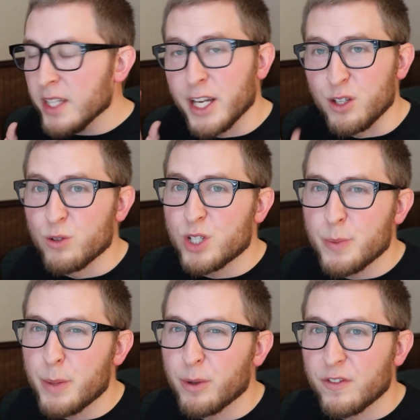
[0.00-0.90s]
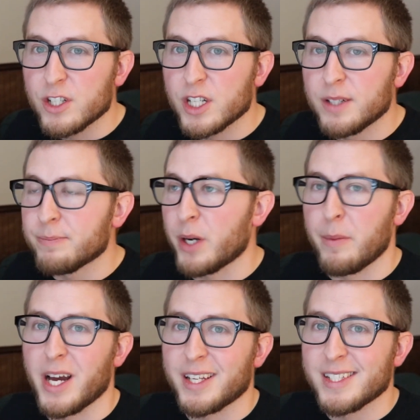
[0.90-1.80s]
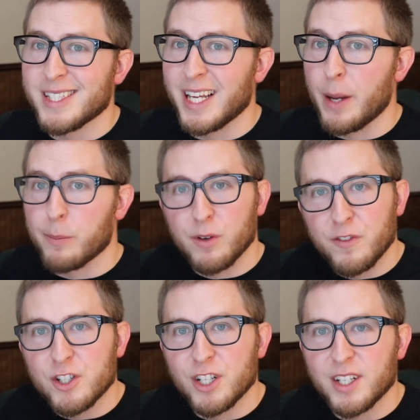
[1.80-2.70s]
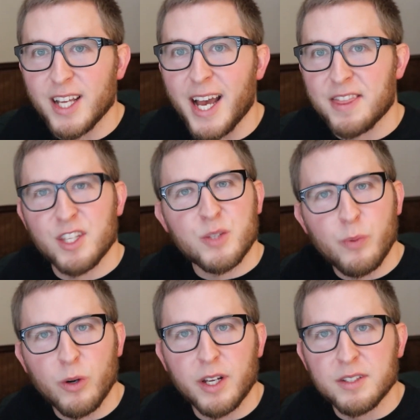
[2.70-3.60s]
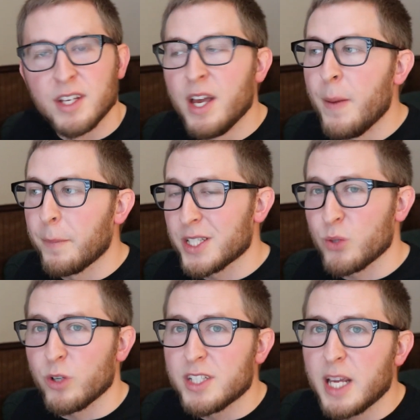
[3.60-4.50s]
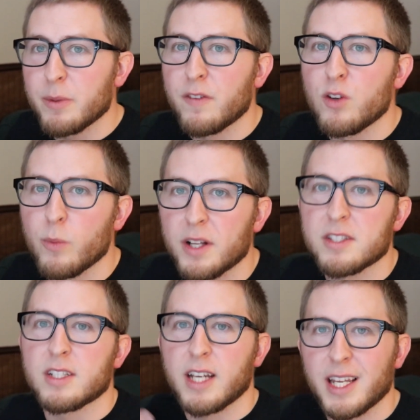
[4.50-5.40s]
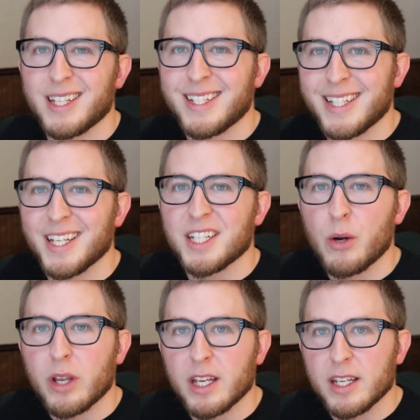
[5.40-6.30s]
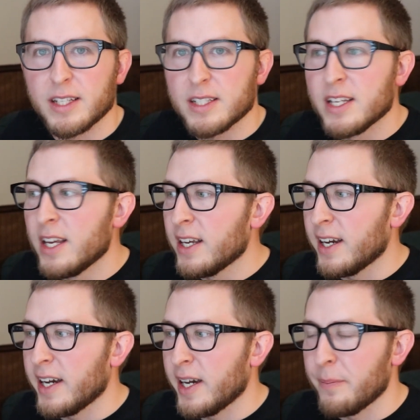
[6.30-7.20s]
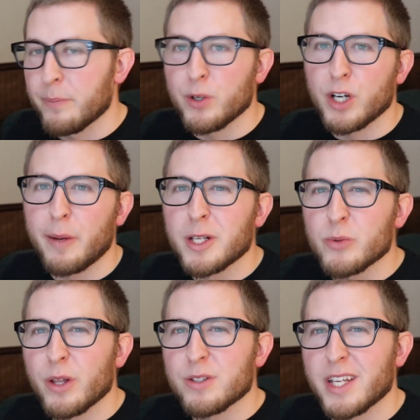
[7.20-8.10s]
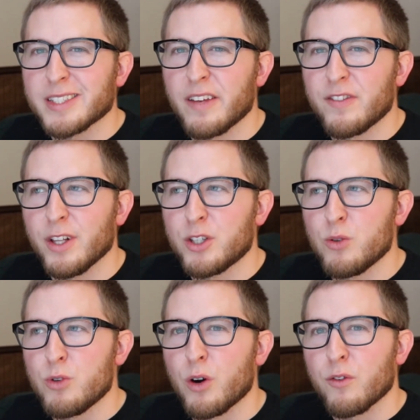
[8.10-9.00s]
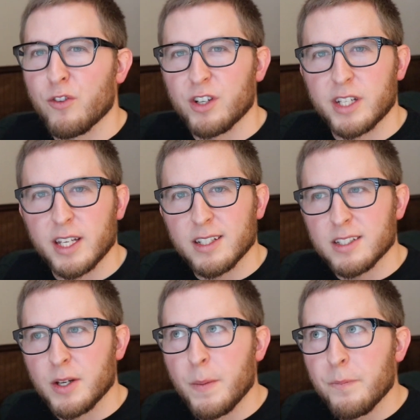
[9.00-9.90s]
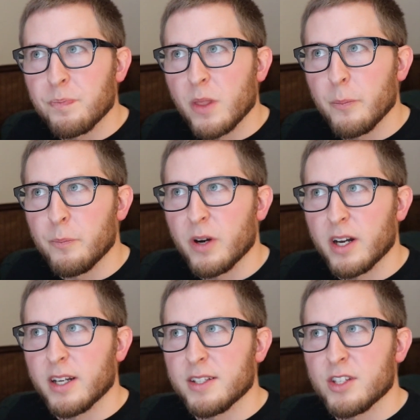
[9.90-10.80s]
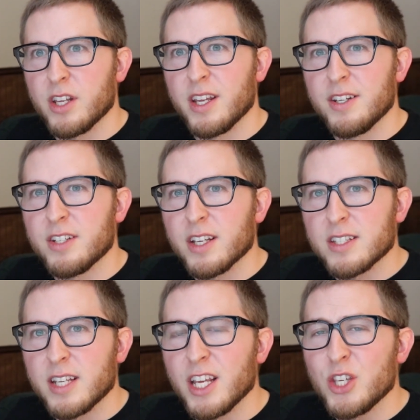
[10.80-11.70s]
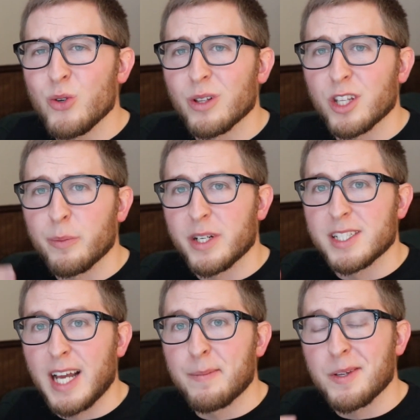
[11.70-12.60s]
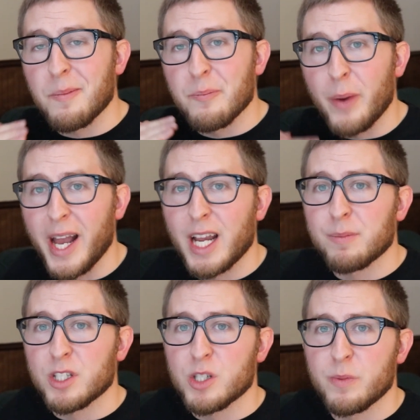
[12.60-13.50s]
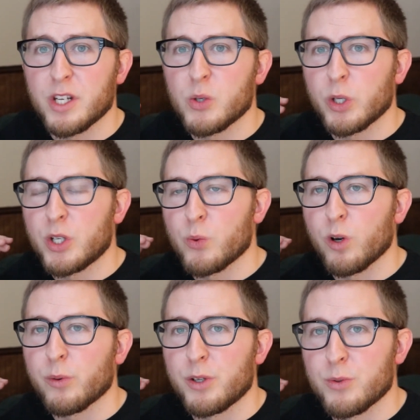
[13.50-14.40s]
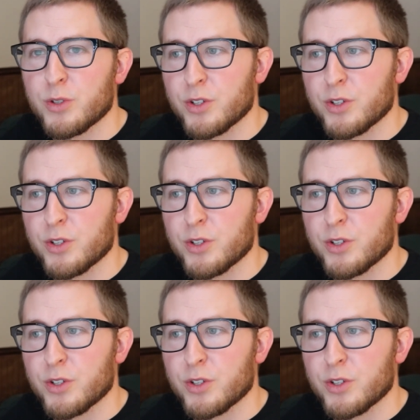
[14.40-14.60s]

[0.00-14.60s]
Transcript: I used to be proficient, but I'm not going to say I'm proficient at this point, because it would take me a few months to kind of get going again. Um, programming is one of those things I feel like you don't forget it, but it does take you a little bit of time to get back up to speed to where you were when you